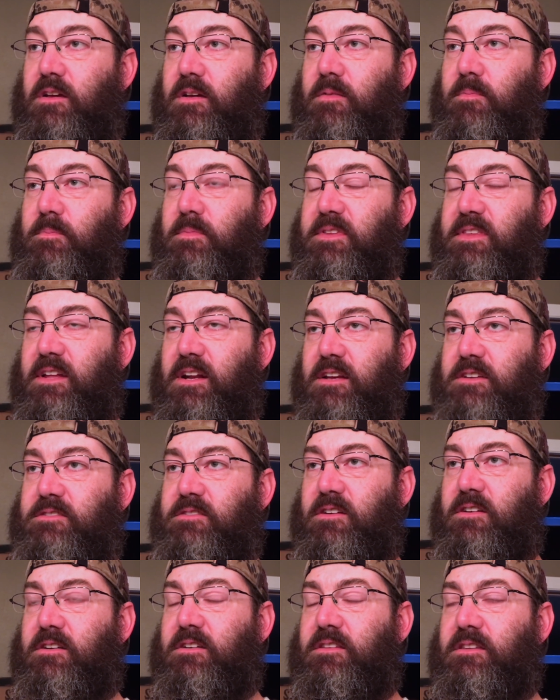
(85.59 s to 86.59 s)
But then I
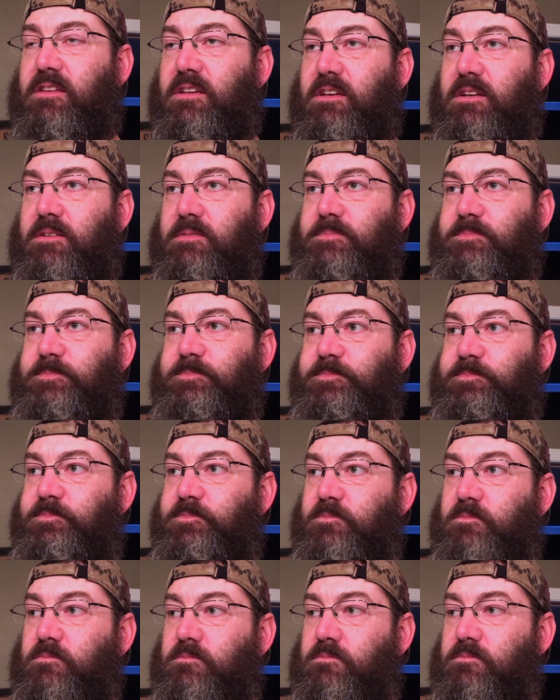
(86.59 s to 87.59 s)
started to think,
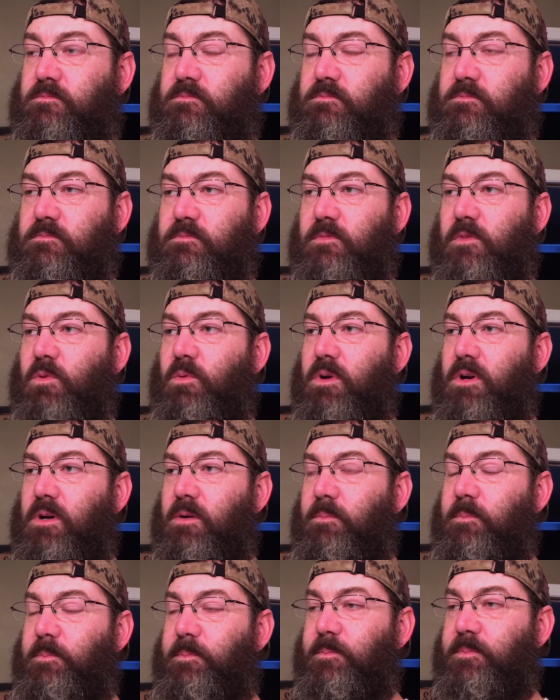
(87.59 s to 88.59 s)

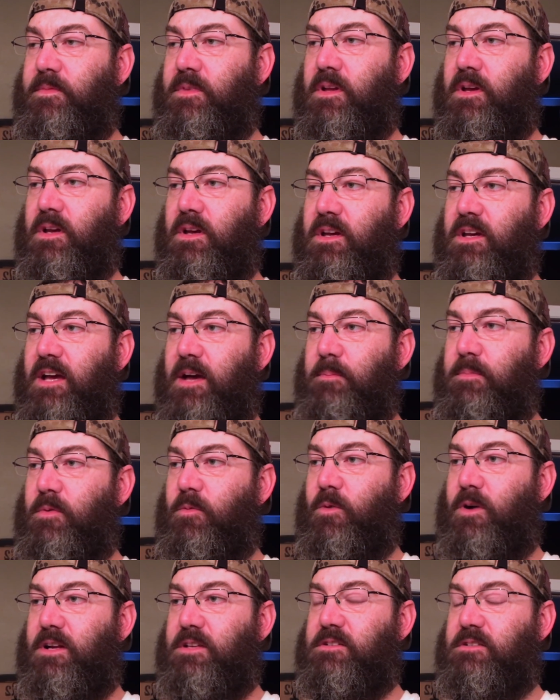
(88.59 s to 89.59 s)
well, I've
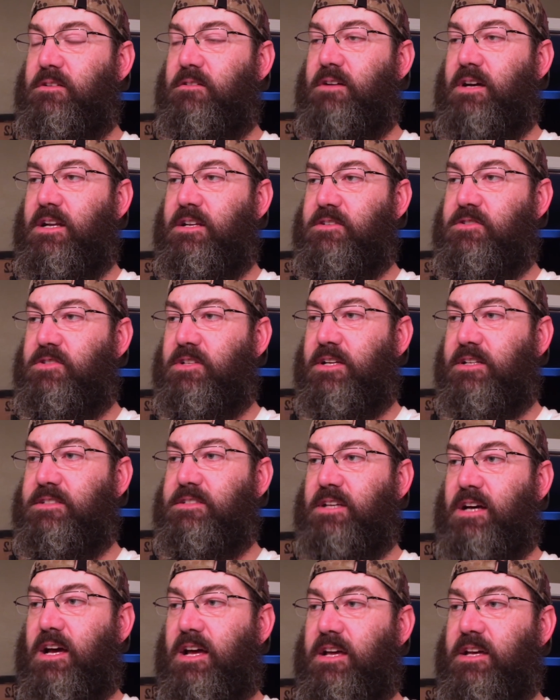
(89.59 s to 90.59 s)
been watching a lot of jig
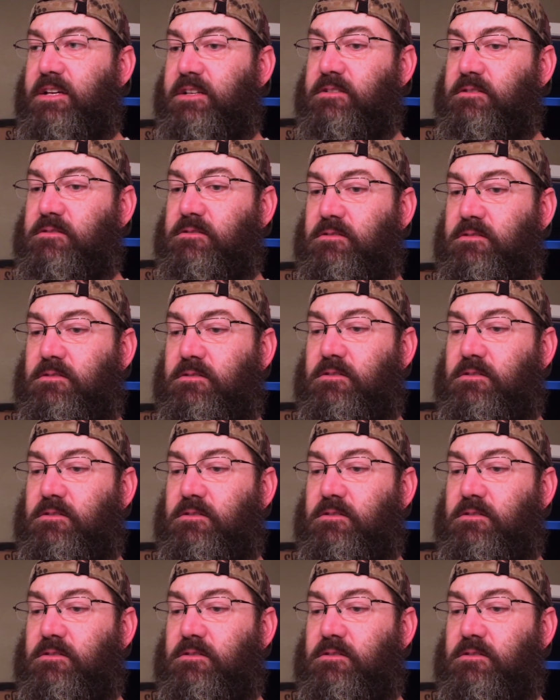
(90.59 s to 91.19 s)
tying.